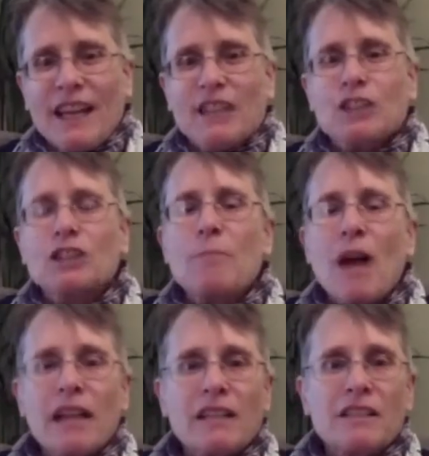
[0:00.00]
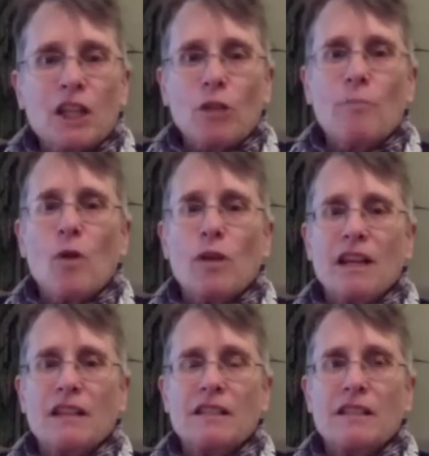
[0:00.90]
Shamanic
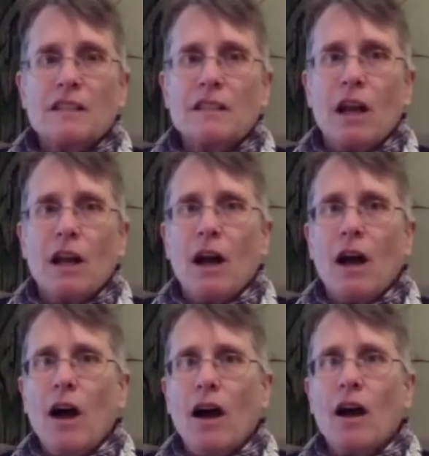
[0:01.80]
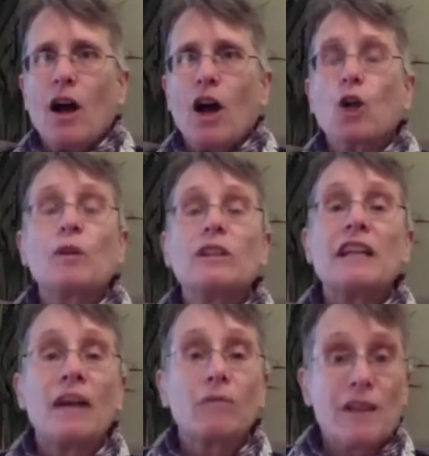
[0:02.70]
ceremonies are
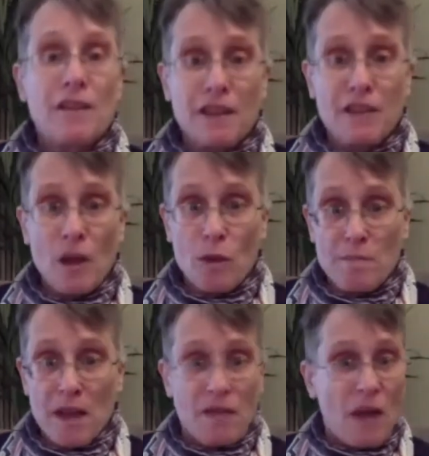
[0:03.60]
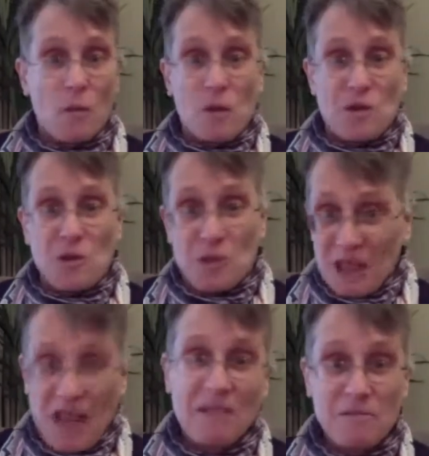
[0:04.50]
really everything that we do in
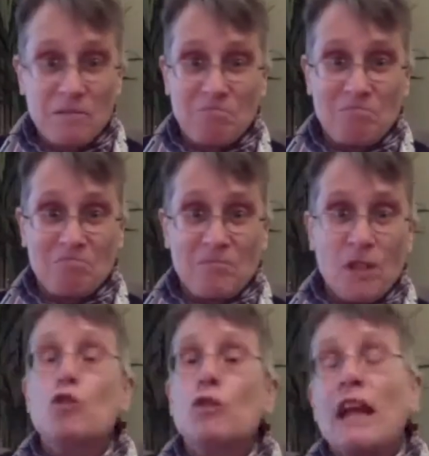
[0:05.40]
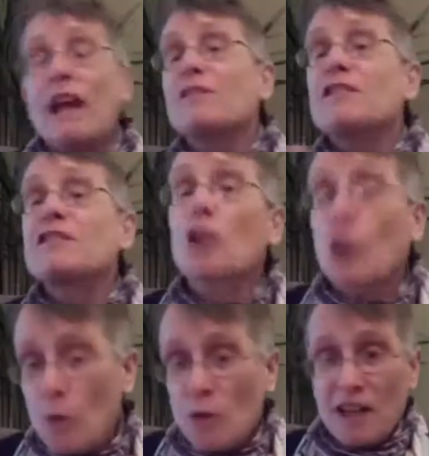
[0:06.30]
life. You could have a
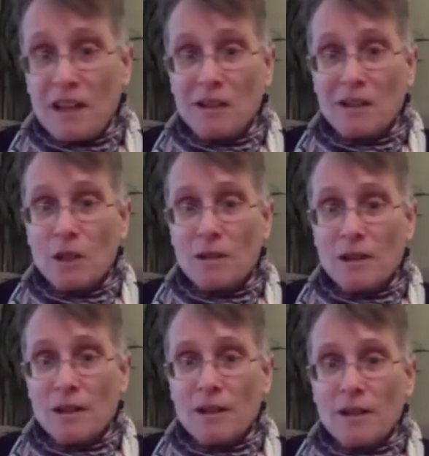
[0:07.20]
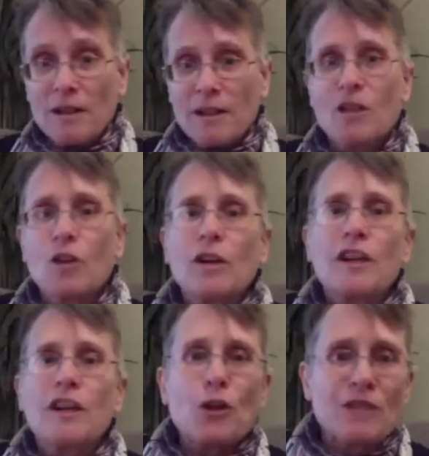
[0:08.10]
ceremony
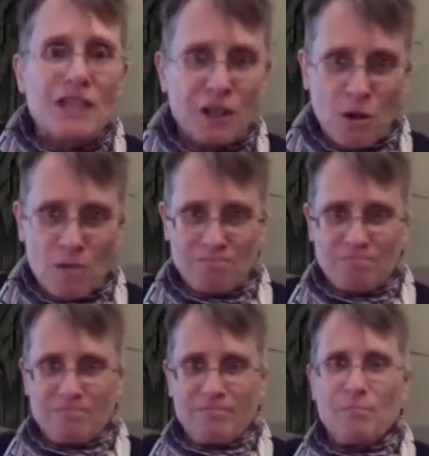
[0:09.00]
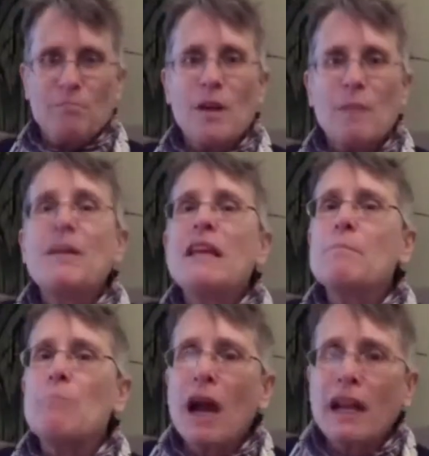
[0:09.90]
cooking your dinner, being
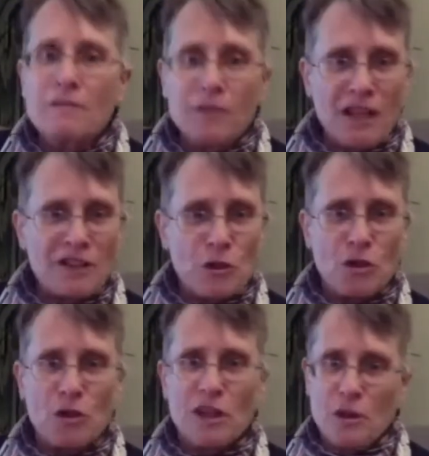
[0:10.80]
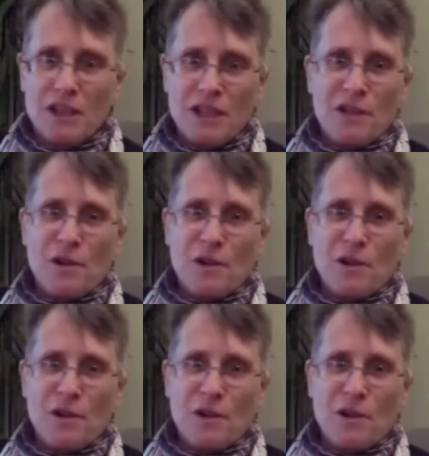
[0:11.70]
mindful as you cook your dinner.